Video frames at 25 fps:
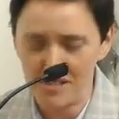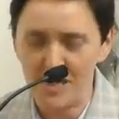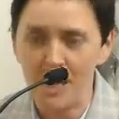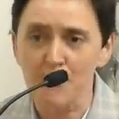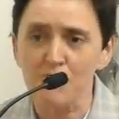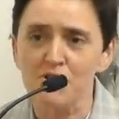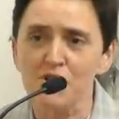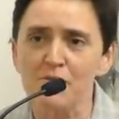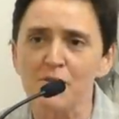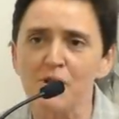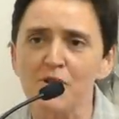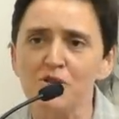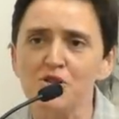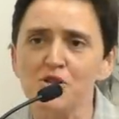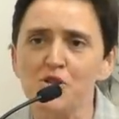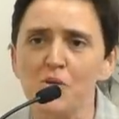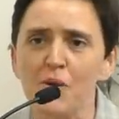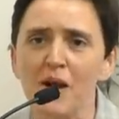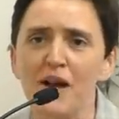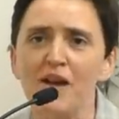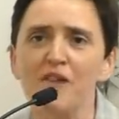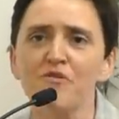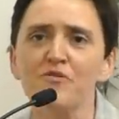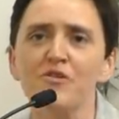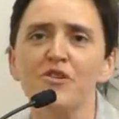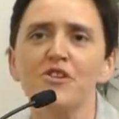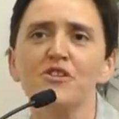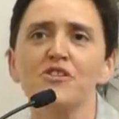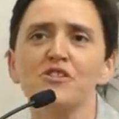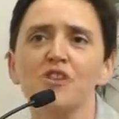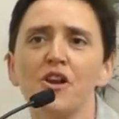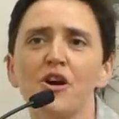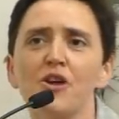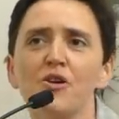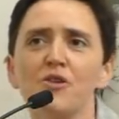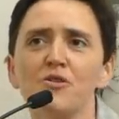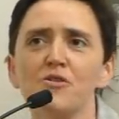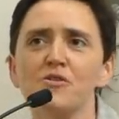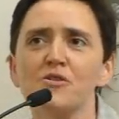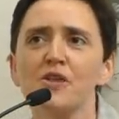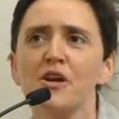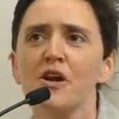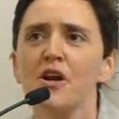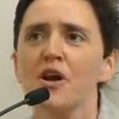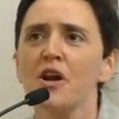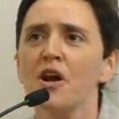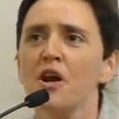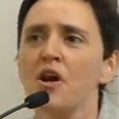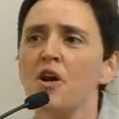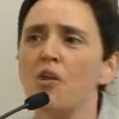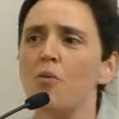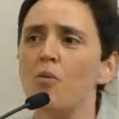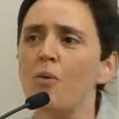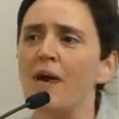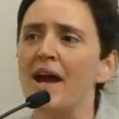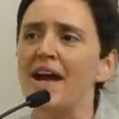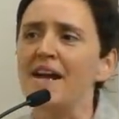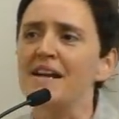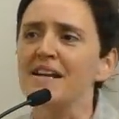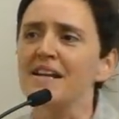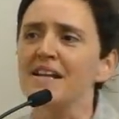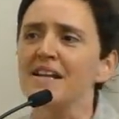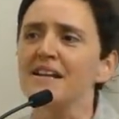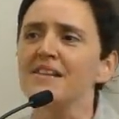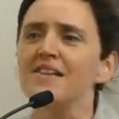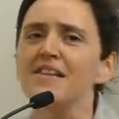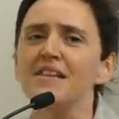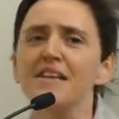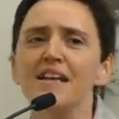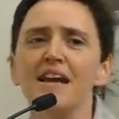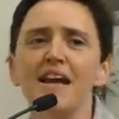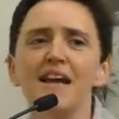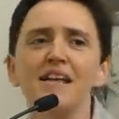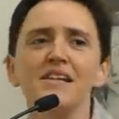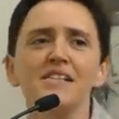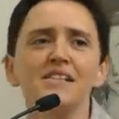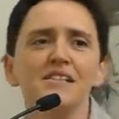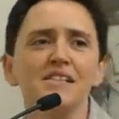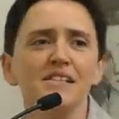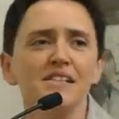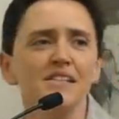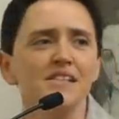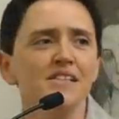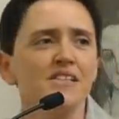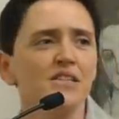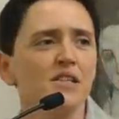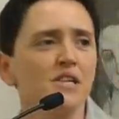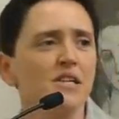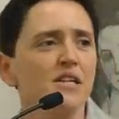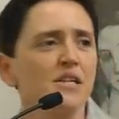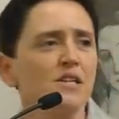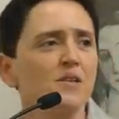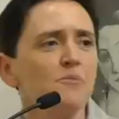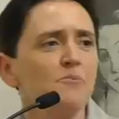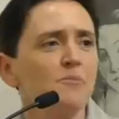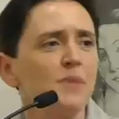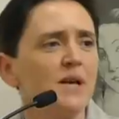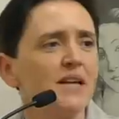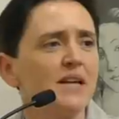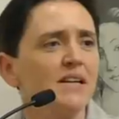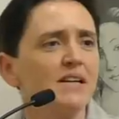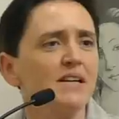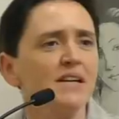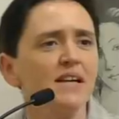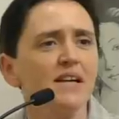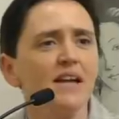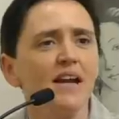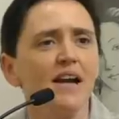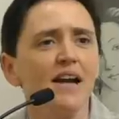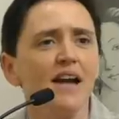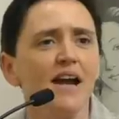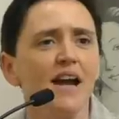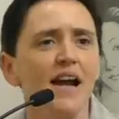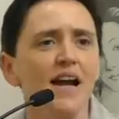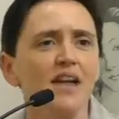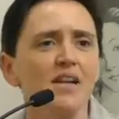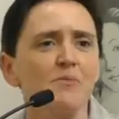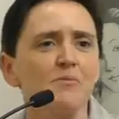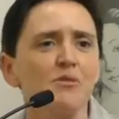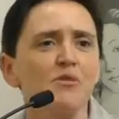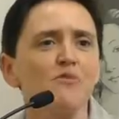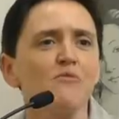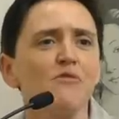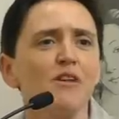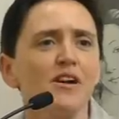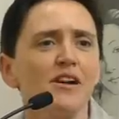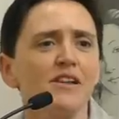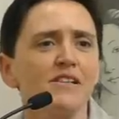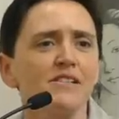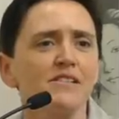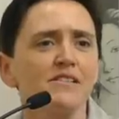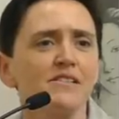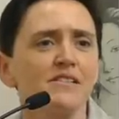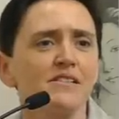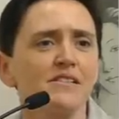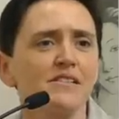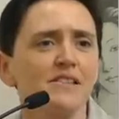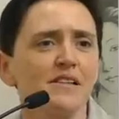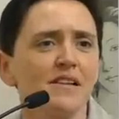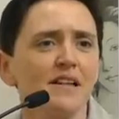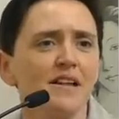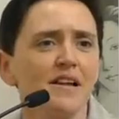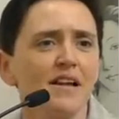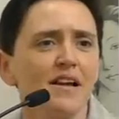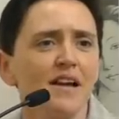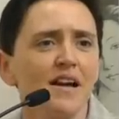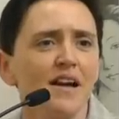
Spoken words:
And I was about 12 years old when in the 80s the big animal rights